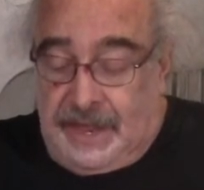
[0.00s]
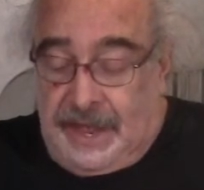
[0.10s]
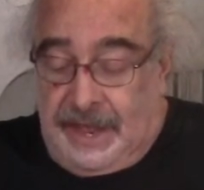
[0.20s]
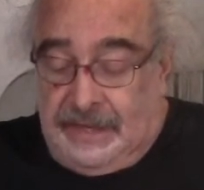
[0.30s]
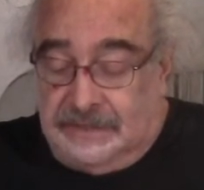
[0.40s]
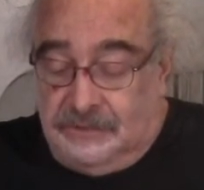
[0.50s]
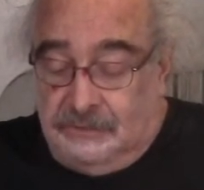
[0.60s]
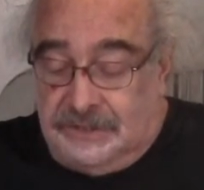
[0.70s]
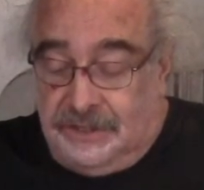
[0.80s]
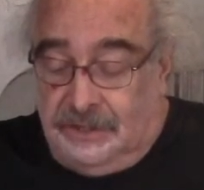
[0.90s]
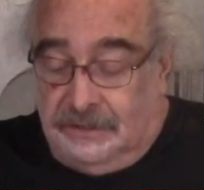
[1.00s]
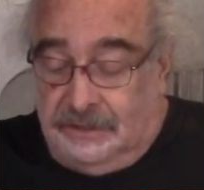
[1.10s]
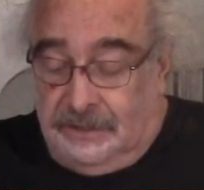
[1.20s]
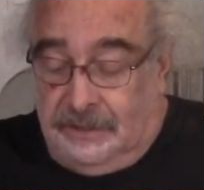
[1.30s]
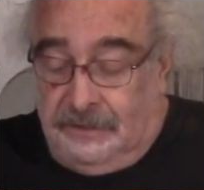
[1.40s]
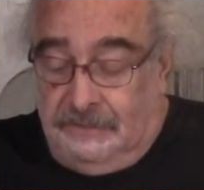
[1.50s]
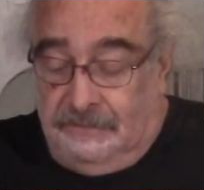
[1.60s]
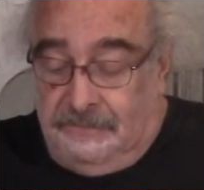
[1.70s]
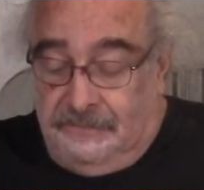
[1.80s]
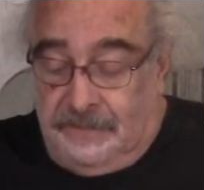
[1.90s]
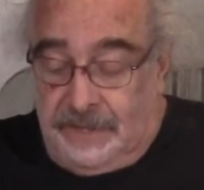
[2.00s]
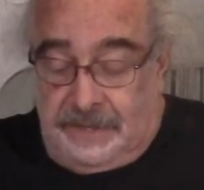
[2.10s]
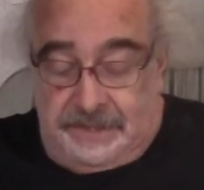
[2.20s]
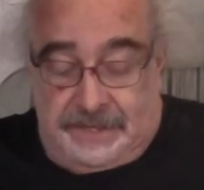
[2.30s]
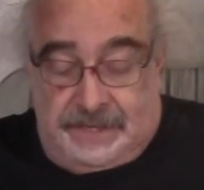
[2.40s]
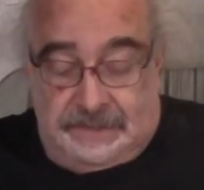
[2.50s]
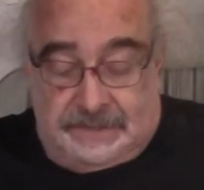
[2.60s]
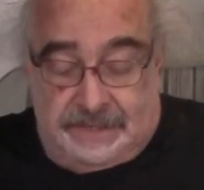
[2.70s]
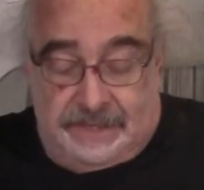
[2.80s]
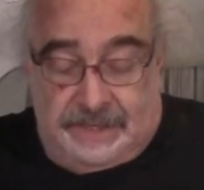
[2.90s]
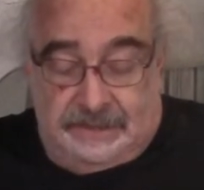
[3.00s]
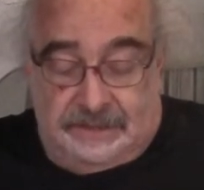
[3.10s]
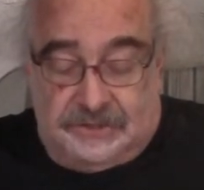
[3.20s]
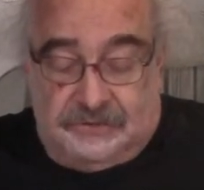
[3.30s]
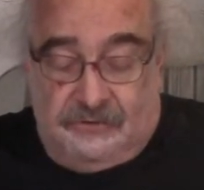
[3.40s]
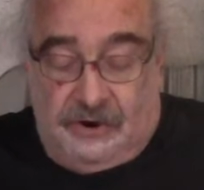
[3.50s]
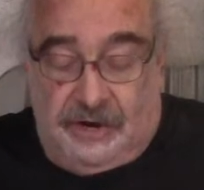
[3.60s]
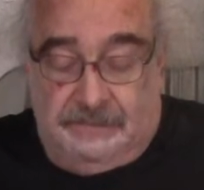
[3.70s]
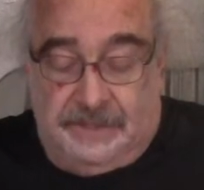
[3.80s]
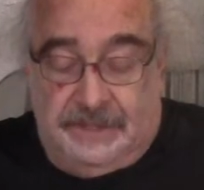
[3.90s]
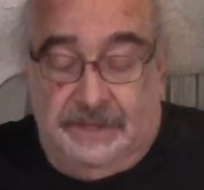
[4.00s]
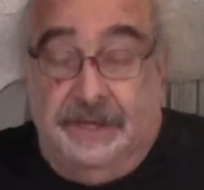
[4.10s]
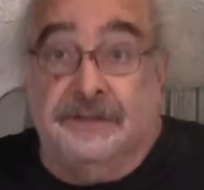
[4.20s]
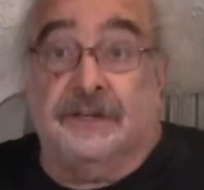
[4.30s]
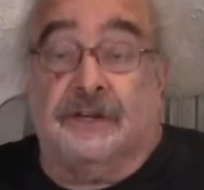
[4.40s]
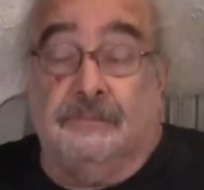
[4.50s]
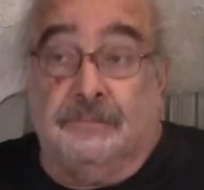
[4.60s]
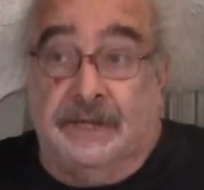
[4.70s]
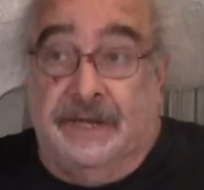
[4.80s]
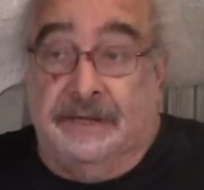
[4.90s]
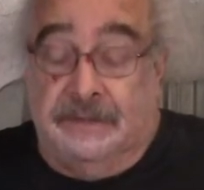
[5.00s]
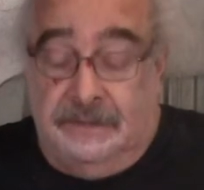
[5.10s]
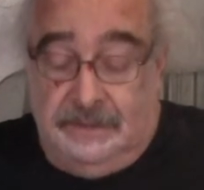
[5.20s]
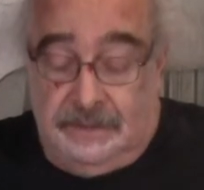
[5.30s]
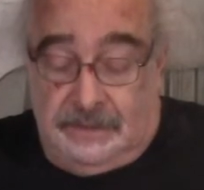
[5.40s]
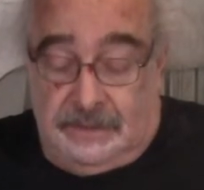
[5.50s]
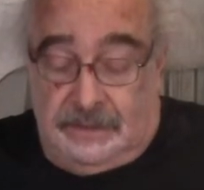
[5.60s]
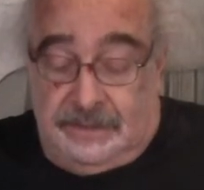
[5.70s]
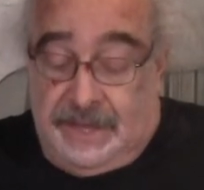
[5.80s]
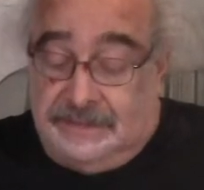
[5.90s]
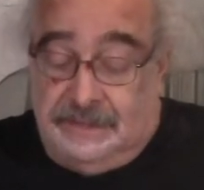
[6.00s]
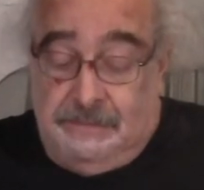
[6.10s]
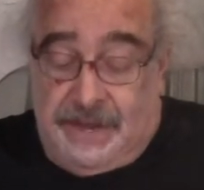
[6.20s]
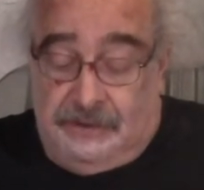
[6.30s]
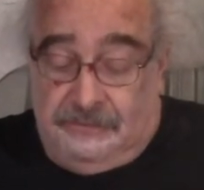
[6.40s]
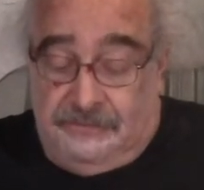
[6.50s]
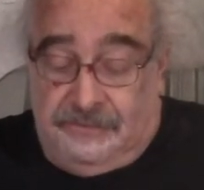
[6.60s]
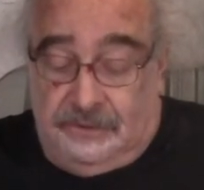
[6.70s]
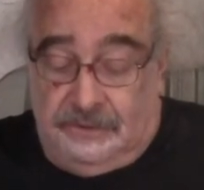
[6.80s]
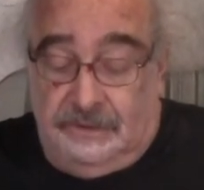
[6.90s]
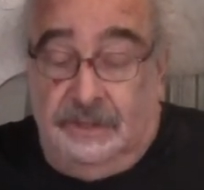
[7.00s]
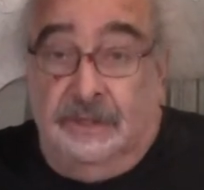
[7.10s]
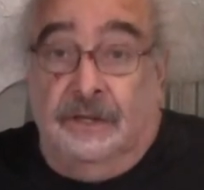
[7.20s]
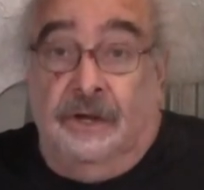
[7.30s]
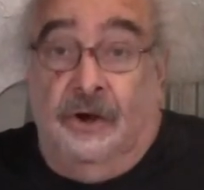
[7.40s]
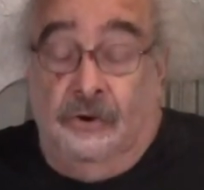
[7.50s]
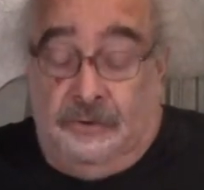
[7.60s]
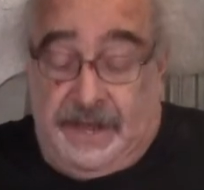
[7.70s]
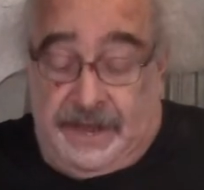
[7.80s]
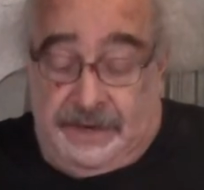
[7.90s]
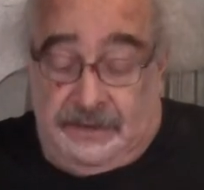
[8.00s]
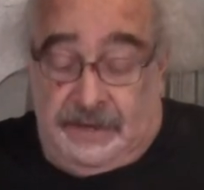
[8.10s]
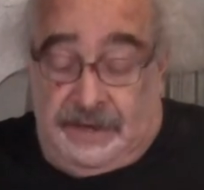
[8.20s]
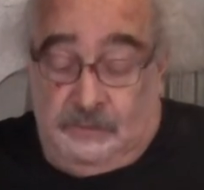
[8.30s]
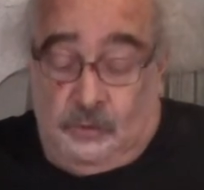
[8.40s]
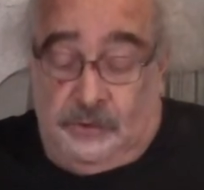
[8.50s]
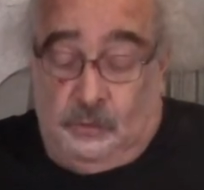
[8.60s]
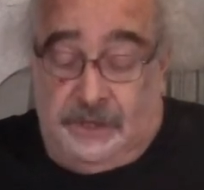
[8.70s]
as a result of the incident described in the complaint. That's a mouthful. Okay, and what,